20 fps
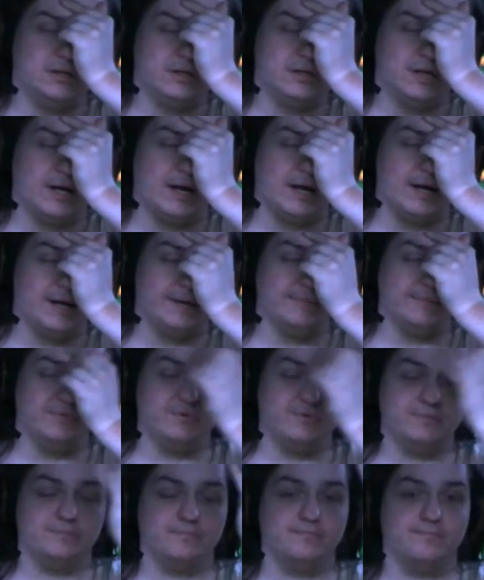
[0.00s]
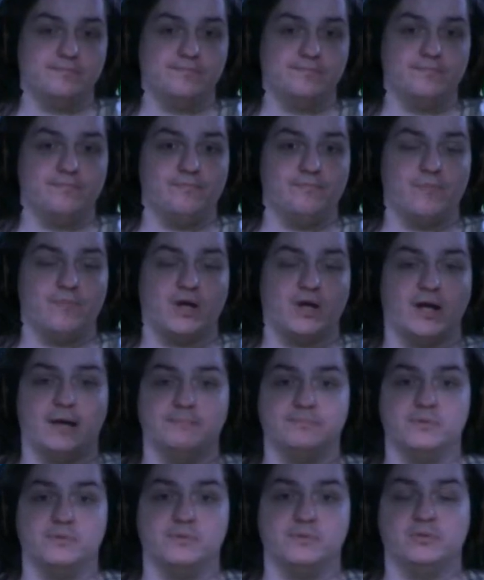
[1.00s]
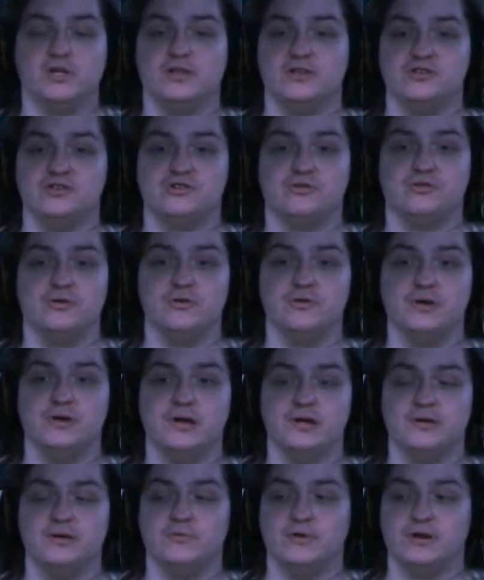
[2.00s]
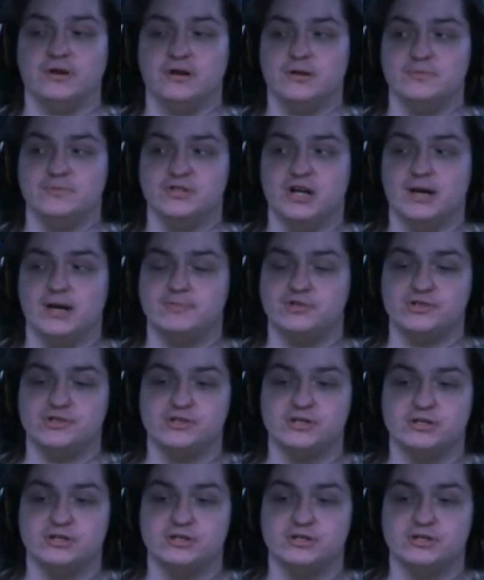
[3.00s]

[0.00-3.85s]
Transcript: I'm completely screwed when it comes to options.